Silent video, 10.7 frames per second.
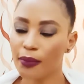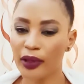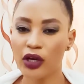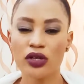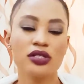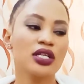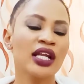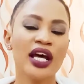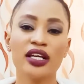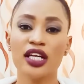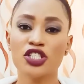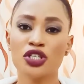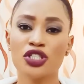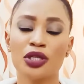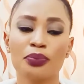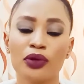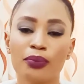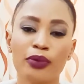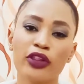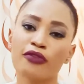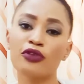Because in a relationship,
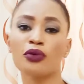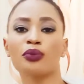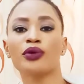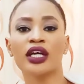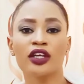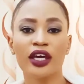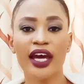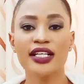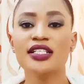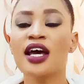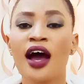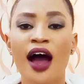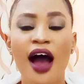both of you, we can't